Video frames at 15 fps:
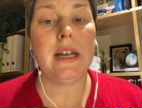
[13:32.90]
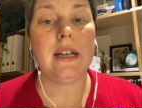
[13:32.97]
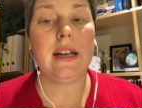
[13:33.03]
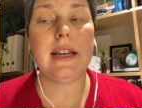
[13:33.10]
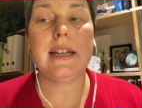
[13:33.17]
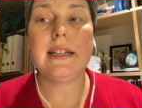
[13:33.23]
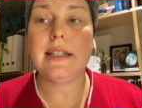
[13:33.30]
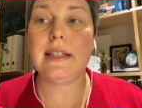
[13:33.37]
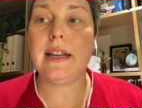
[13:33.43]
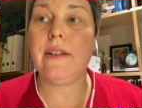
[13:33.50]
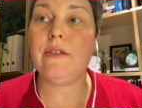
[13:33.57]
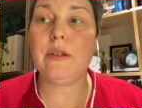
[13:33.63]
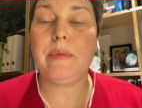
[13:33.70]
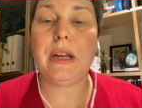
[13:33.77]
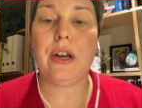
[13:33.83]
like it doesn't
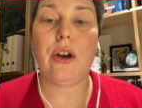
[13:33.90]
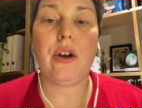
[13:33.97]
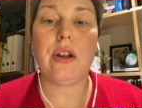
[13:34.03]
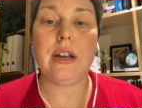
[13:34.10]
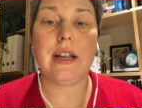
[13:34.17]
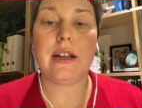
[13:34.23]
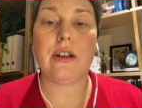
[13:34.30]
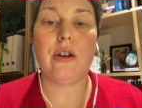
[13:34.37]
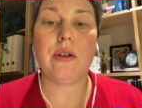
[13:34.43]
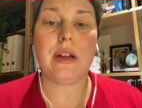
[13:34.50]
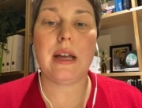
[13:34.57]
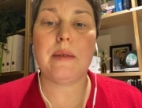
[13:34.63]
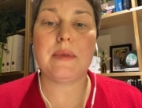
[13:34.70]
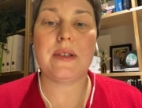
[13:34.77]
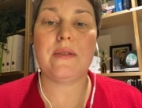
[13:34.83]
have to be hot like hot
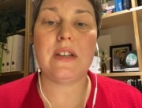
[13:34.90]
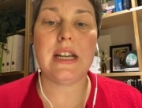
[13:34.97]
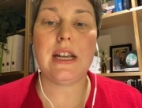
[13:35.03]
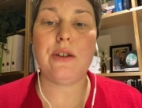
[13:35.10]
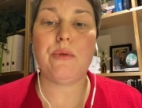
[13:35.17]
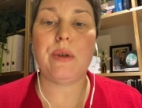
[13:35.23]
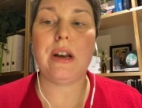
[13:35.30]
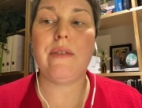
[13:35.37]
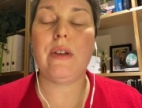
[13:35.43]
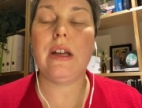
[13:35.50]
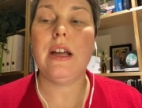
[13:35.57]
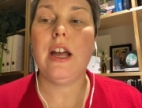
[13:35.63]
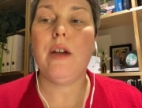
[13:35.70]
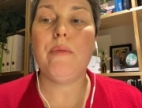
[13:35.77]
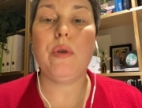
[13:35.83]
cups of tea or whatever,
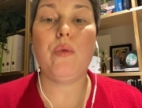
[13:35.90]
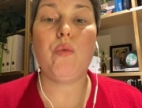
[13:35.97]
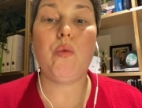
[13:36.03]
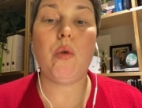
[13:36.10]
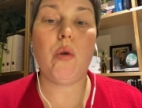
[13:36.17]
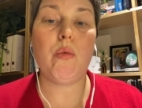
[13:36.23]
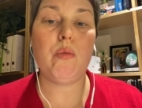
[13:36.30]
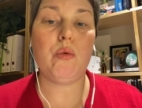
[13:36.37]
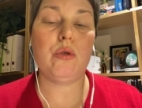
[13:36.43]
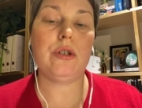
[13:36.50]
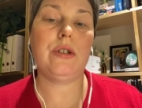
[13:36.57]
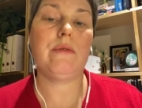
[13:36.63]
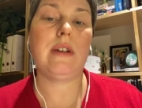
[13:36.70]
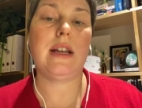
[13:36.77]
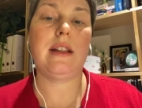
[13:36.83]
but warm
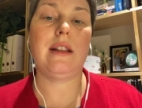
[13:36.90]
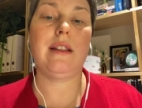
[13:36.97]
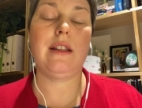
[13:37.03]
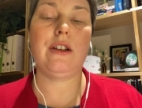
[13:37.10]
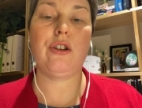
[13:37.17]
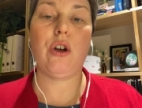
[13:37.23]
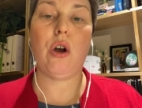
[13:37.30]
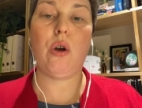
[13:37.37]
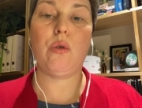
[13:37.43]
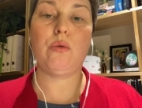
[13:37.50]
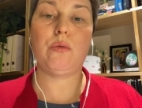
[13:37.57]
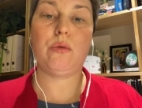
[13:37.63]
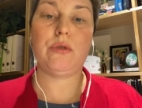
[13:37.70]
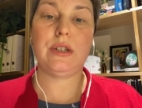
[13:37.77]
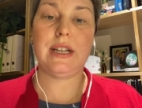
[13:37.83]
water rather than cold
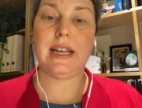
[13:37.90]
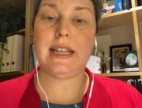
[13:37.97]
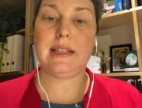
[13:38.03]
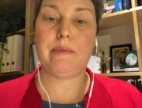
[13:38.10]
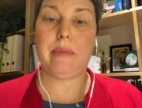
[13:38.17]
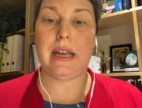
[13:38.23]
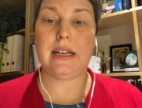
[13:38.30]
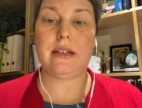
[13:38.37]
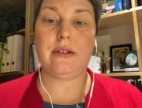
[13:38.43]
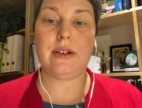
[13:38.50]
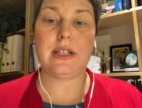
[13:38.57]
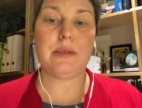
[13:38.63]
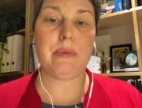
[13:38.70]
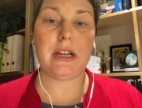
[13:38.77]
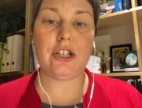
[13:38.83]
water is better,
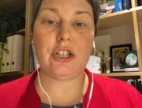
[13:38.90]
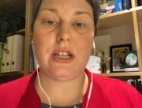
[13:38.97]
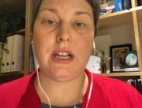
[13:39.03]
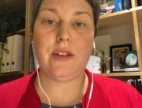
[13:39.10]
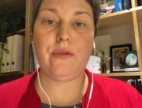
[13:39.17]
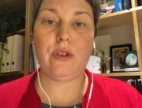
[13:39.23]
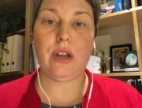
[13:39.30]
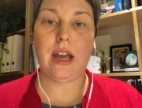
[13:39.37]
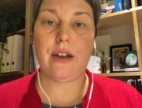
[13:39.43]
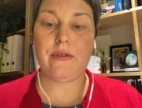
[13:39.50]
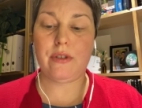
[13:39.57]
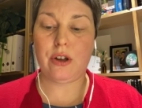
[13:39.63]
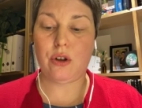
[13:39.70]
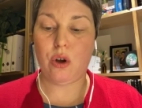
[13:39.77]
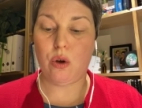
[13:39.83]
especially if you
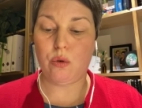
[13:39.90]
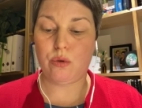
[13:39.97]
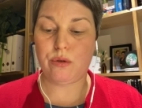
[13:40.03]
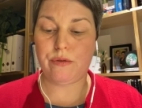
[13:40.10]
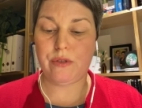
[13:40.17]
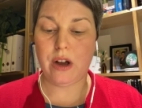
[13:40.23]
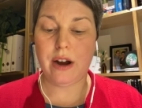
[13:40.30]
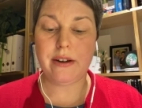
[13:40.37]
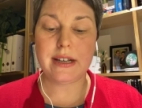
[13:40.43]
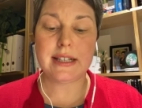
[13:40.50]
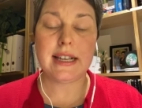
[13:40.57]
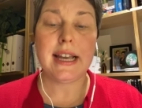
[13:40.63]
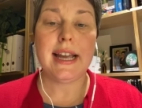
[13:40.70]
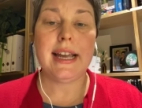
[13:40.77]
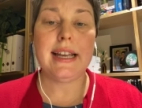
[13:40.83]
have a cold or virus.
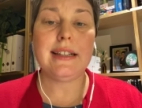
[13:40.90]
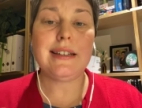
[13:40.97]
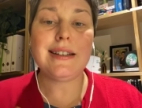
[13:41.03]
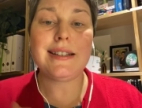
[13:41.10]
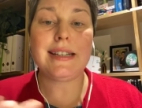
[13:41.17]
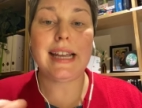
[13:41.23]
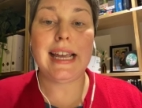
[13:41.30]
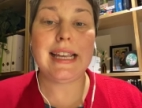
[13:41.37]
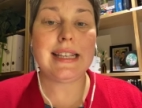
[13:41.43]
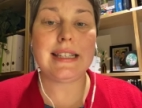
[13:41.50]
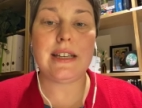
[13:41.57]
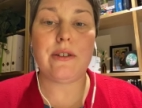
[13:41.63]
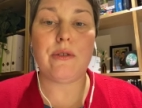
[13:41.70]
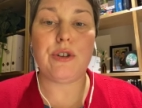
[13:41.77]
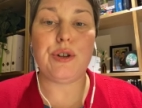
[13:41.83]
It's just
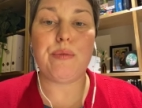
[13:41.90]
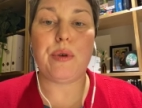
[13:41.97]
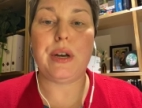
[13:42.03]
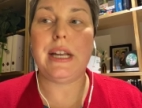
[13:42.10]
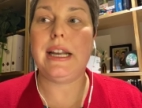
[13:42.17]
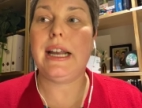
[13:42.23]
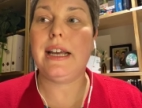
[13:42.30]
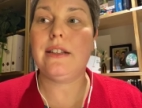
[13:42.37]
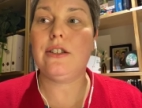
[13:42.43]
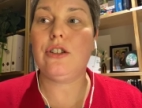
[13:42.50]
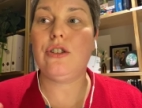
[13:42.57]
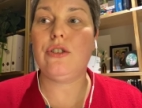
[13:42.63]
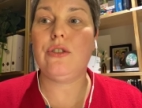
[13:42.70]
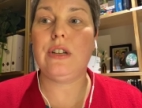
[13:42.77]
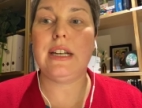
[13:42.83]
easier on your body. It has
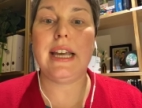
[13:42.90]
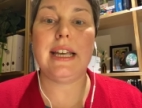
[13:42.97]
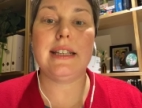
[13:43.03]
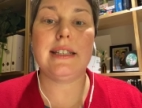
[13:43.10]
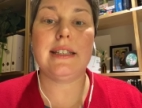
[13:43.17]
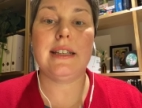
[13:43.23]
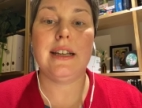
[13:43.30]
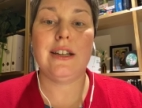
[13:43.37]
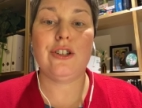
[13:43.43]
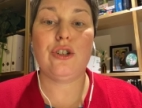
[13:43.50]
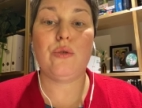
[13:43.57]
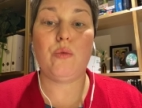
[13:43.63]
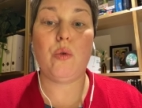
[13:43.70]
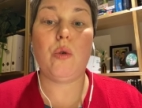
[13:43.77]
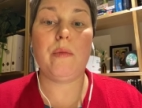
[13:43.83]
to do less
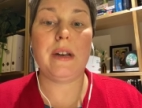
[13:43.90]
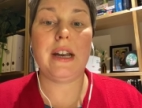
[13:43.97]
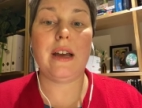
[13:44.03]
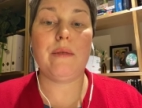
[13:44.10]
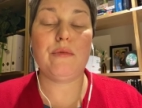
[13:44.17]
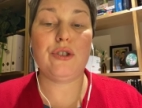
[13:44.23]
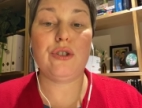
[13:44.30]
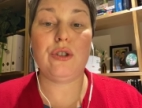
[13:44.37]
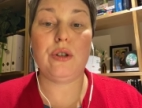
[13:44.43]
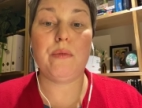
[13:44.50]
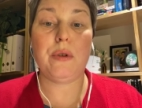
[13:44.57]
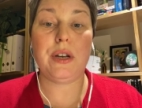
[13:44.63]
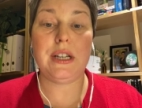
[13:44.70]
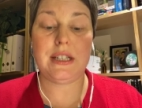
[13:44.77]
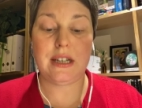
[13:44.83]
to warm it up to your
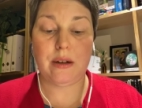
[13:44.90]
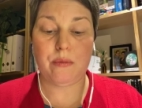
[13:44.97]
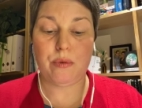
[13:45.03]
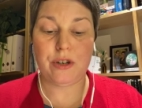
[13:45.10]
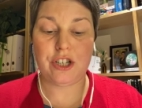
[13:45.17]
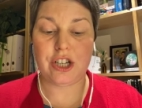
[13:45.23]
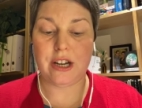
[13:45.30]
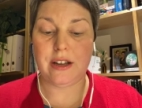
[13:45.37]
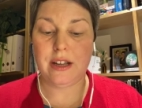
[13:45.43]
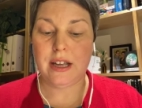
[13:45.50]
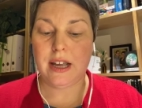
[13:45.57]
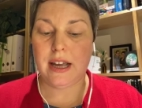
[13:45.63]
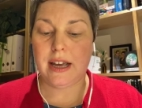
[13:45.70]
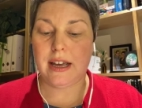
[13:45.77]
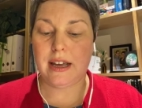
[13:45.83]
body temperature.
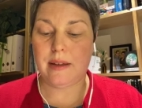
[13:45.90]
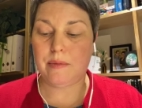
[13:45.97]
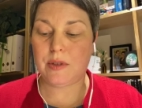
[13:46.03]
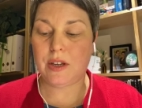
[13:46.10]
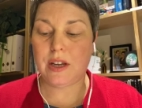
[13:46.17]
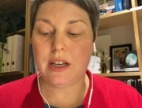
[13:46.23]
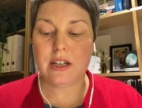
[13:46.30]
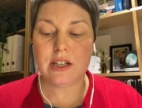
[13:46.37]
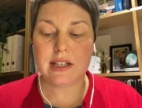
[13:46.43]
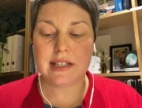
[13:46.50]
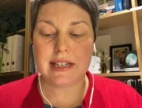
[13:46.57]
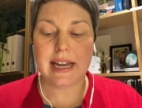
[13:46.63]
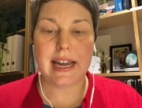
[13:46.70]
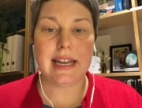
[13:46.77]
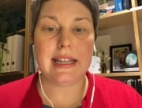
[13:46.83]
Um, so you can just
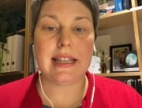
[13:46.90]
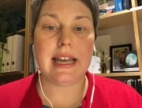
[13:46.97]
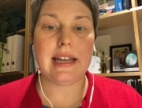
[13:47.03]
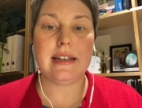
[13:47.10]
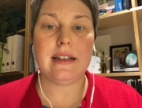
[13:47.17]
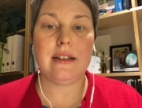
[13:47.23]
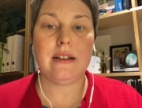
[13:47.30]
take that